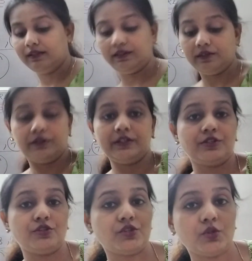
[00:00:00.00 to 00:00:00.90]
nearer
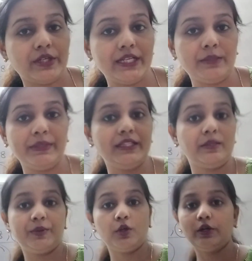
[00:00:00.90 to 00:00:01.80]
to sodium in the
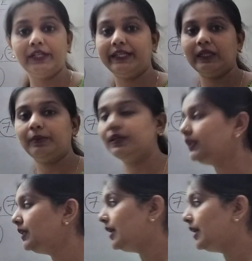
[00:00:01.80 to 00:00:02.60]
periodic table?